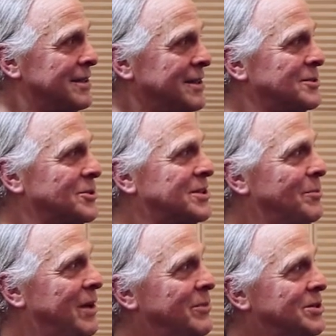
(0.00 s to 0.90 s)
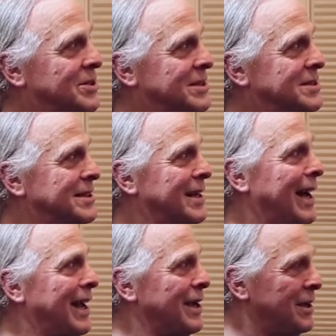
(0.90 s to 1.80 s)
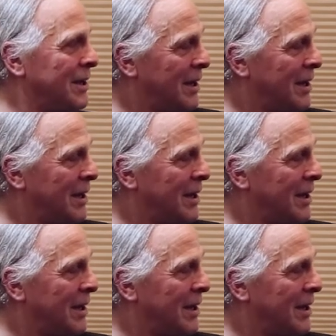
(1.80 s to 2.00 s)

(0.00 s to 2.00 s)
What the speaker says: These are some images that I